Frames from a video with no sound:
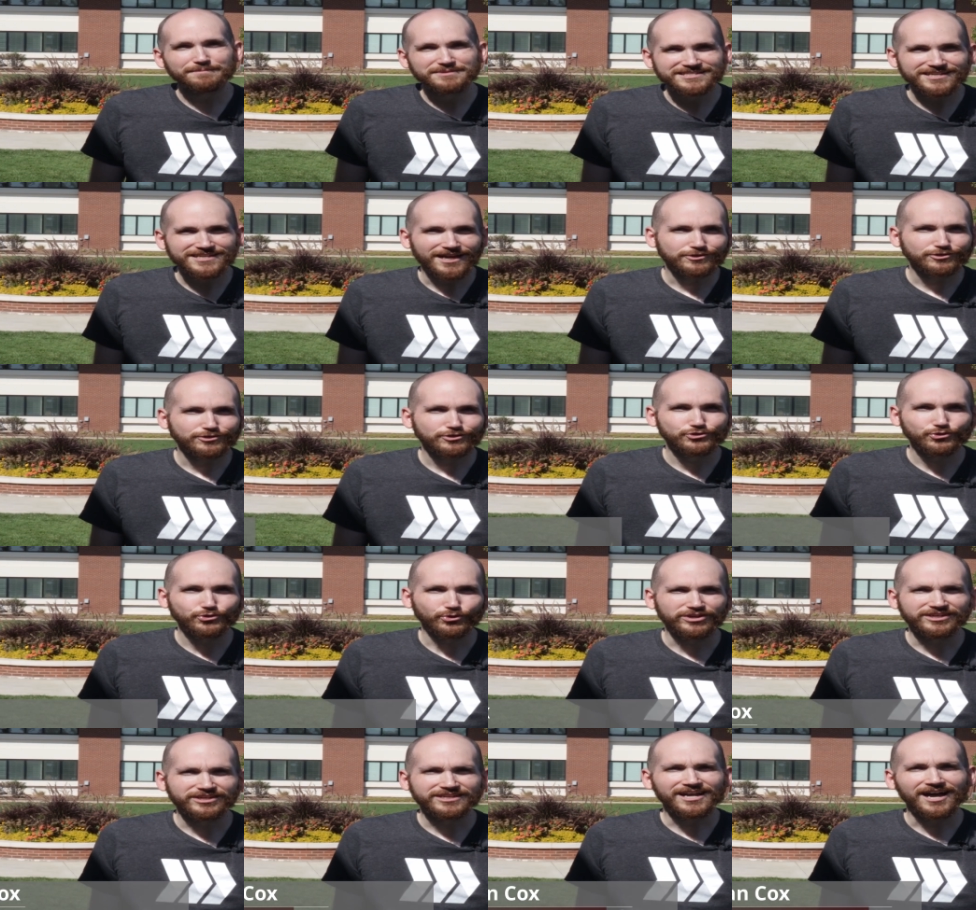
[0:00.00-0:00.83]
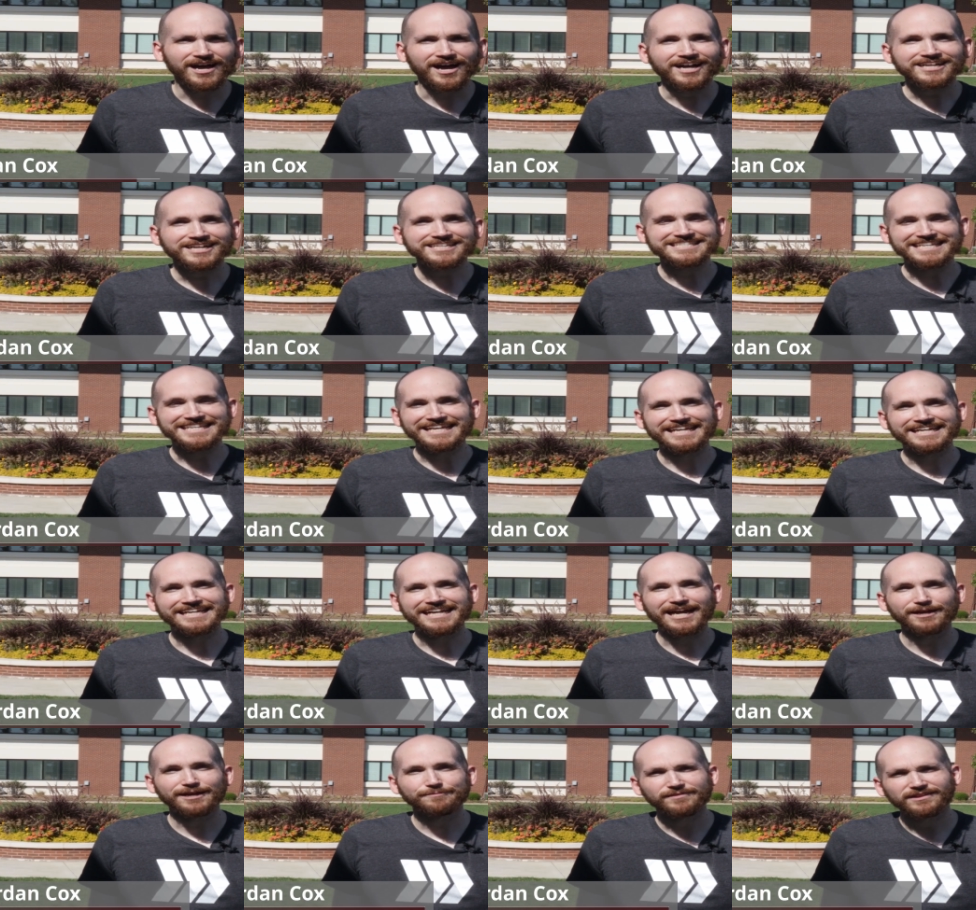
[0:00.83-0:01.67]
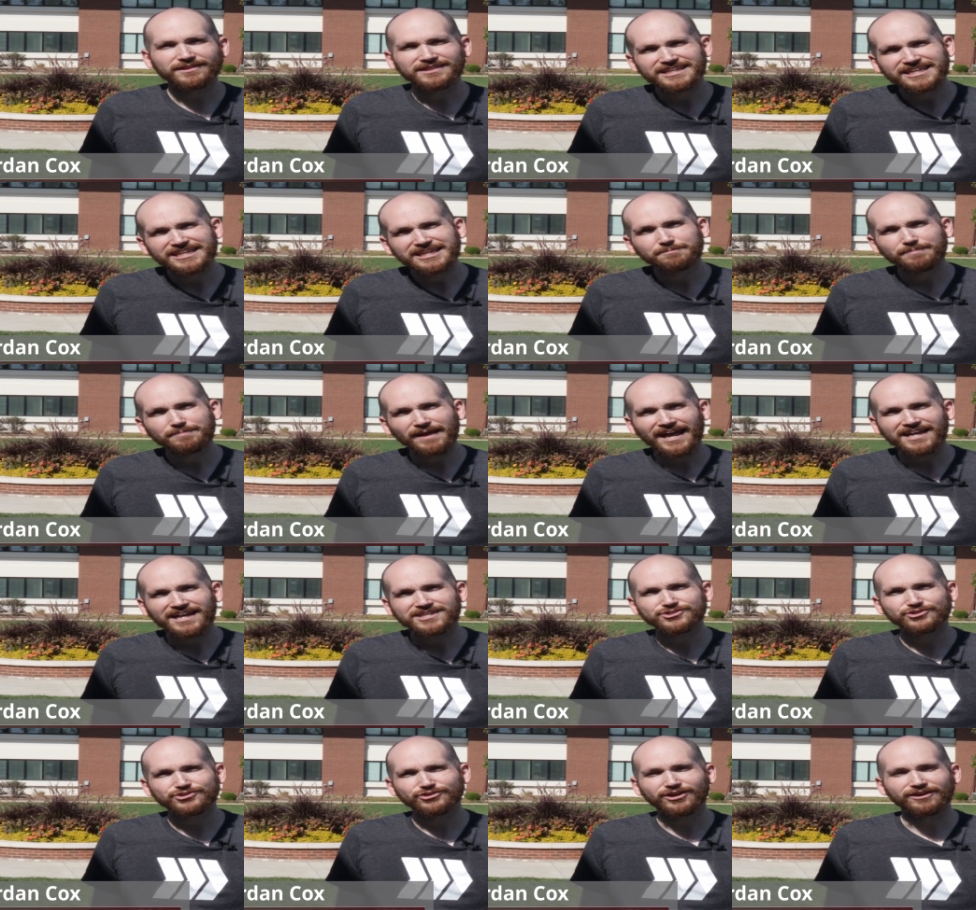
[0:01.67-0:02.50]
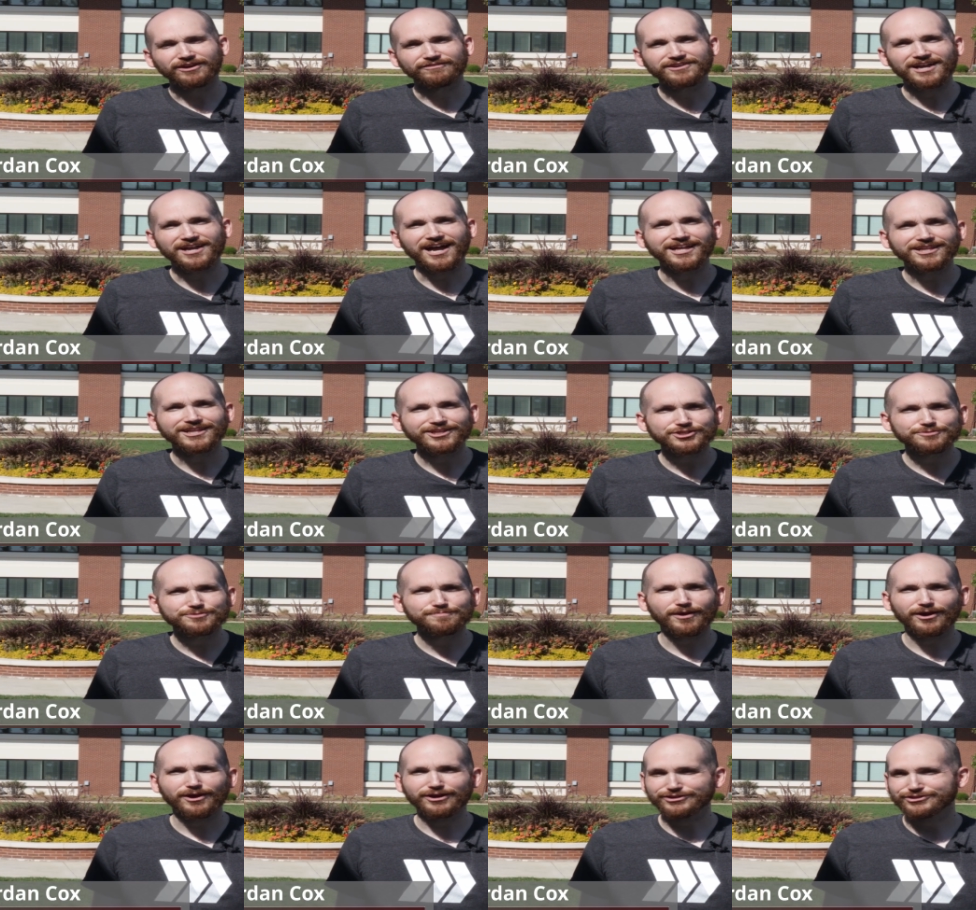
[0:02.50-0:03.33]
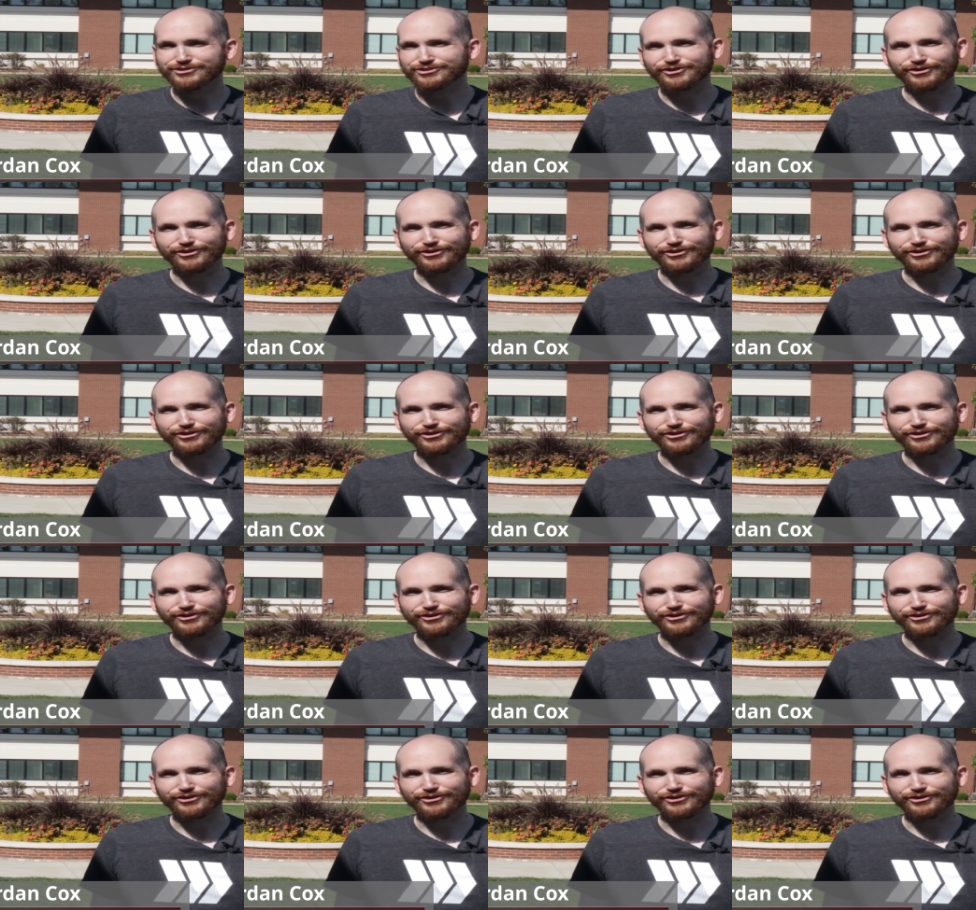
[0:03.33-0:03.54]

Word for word: Dr. Jordan Cox, the Fine Arts Chair and Professor here at